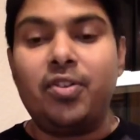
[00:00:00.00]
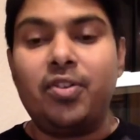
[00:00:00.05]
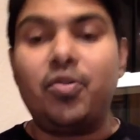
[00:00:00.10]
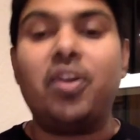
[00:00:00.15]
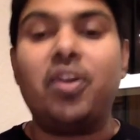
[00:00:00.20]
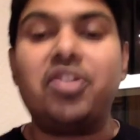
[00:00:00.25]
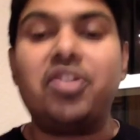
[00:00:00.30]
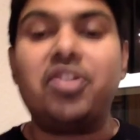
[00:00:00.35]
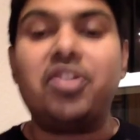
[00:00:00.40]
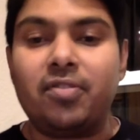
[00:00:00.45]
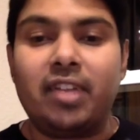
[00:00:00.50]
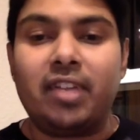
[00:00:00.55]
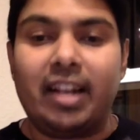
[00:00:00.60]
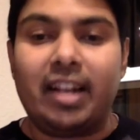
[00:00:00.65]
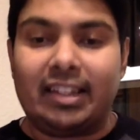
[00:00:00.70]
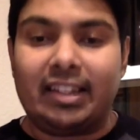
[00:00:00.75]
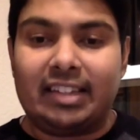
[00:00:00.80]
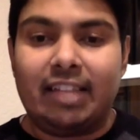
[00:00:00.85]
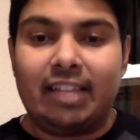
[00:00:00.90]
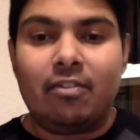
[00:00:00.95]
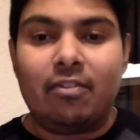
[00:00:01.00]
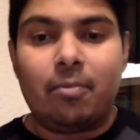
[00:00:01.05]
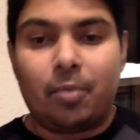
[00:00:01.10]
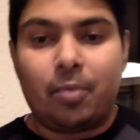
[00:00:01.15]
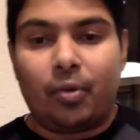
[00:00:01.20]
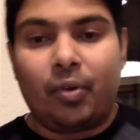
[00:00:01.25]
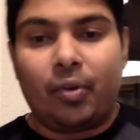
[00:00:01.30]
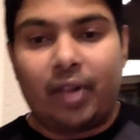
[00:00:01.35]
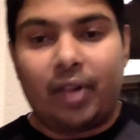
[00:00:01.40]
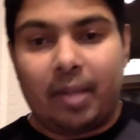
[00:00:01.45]
to achieve the next level of
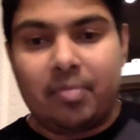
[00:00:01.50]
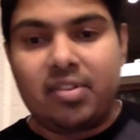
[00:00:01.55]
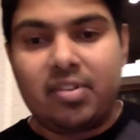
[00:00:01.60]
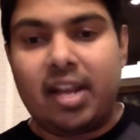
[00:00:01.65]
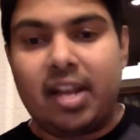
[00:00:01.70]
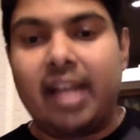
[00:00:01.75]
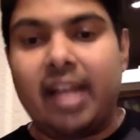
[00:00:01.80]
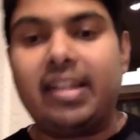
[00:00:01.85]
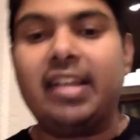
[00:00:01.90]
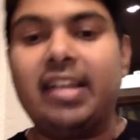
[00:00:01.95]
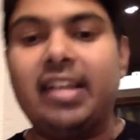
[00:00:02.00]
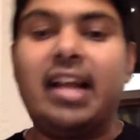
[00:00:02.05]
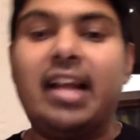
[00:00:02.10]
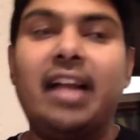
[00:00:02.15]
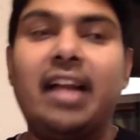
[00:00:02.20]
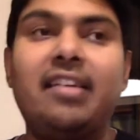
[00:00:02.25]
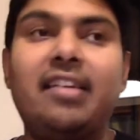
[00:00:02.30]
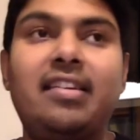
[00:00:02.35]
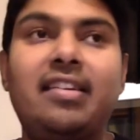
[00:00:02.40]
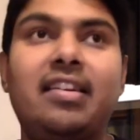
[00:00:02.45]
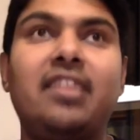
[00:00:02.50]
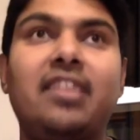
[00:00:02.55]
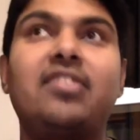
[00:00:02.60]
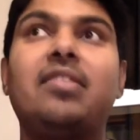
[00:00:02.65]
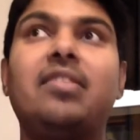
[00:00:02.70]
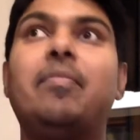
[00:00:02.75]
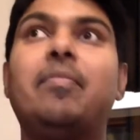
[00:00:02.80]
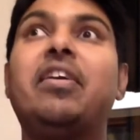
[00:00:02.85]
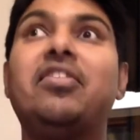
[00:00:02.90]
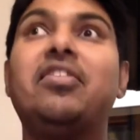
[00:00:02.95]
prototypes. I think that
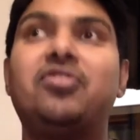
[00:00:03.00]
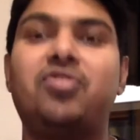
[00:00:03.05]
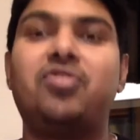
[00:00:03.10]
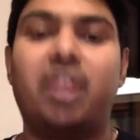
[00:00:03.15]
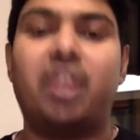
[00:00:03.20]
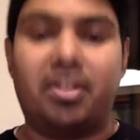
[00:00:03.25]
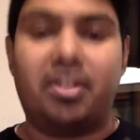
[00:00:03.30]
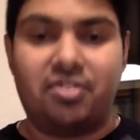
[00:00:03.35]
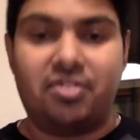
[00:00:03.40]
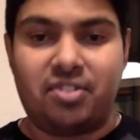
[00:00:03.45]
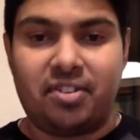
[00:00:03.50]
is the biggest change.